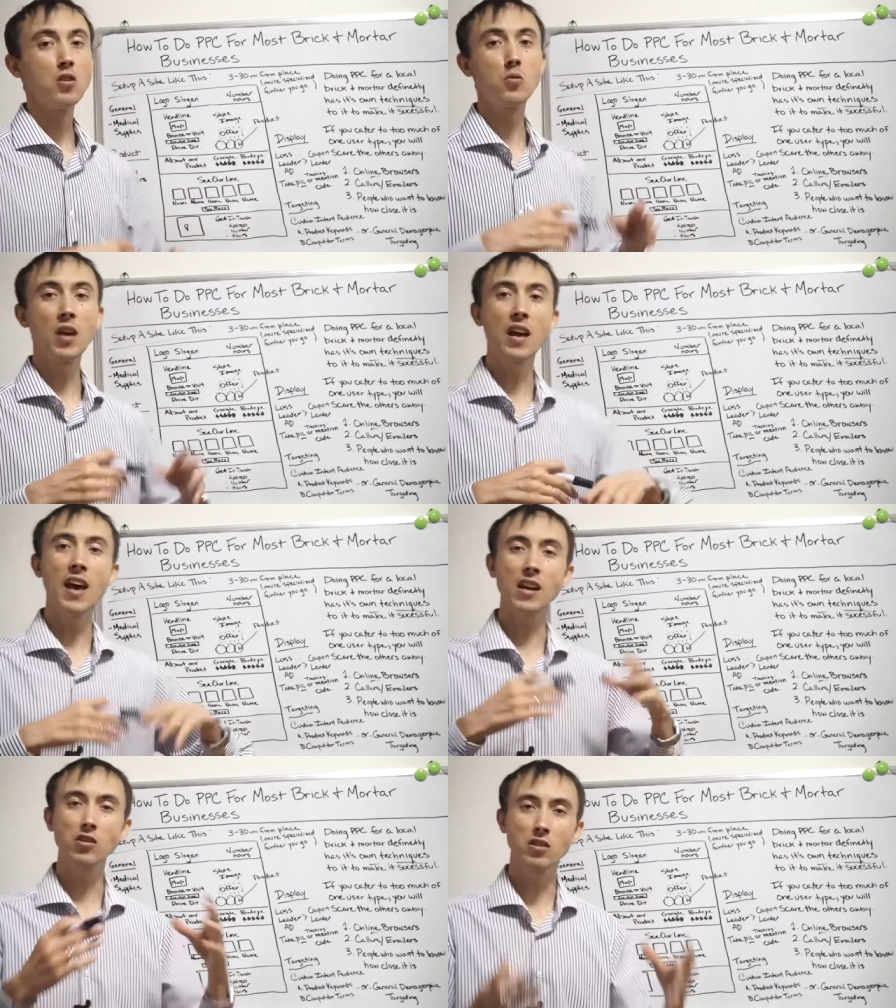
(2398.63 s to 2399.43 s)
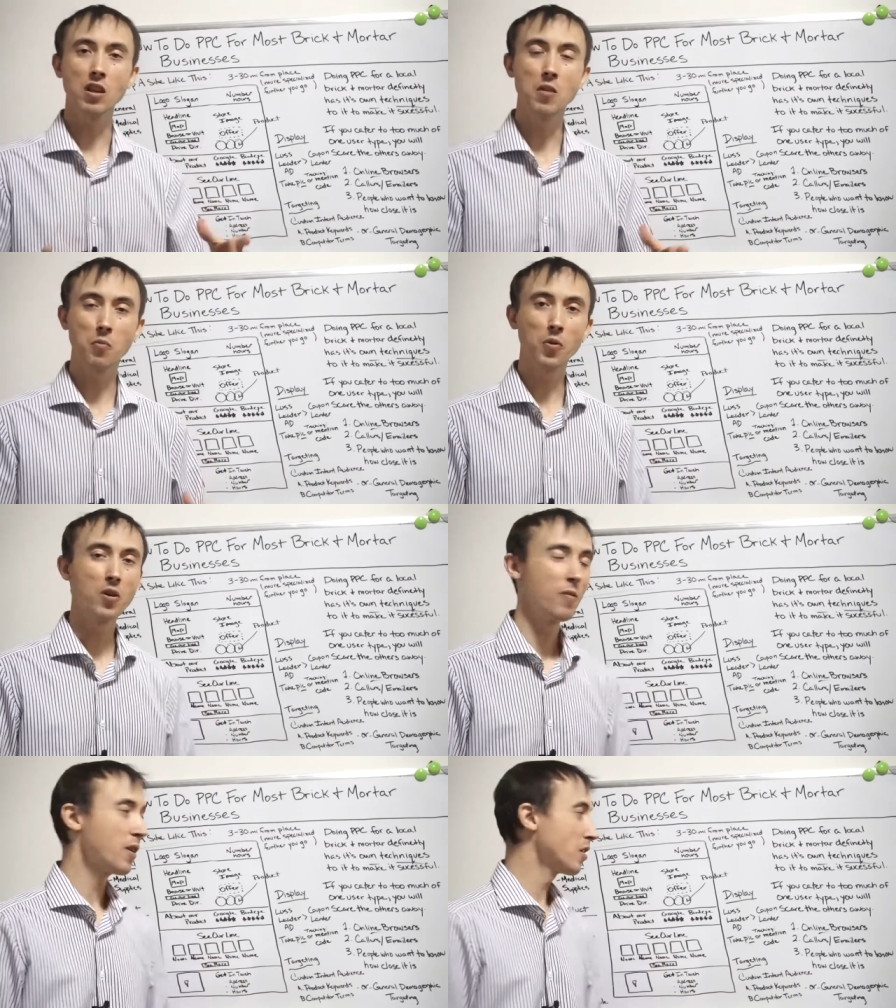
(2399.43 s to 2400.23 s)
You can actually
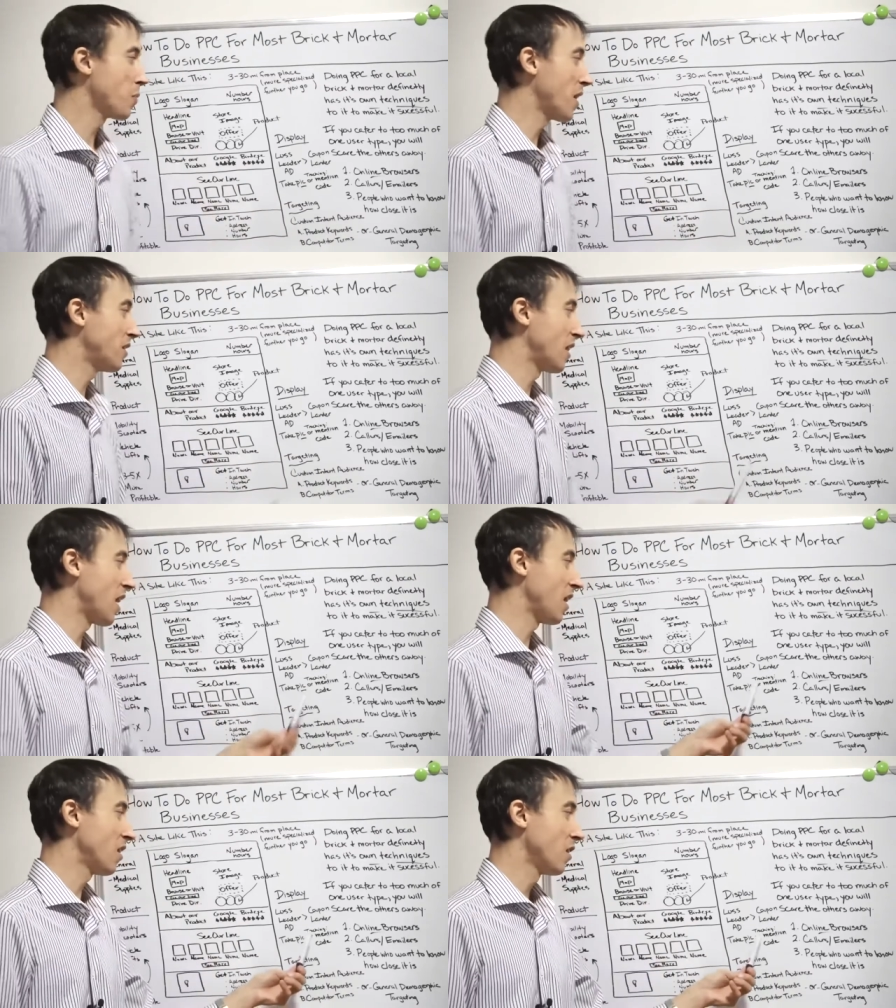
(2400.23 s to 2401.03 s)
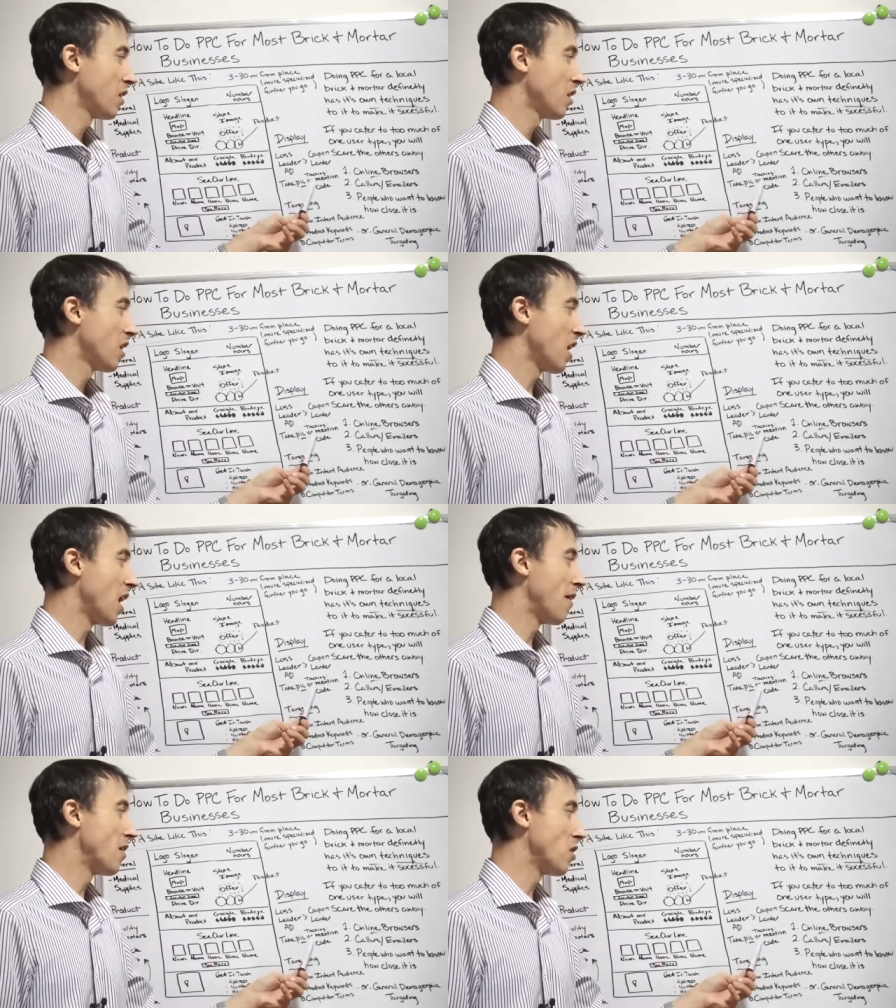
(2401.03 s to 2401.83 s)
improve this by saying,
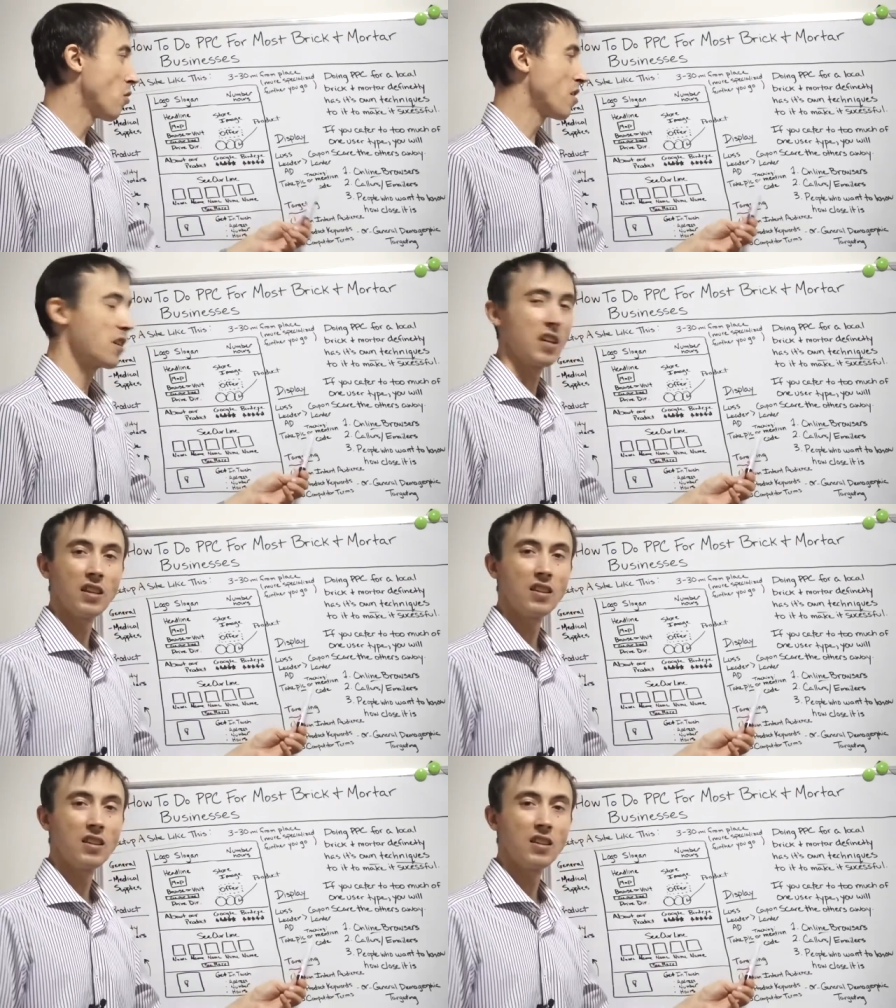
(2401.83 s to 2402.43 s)
in order to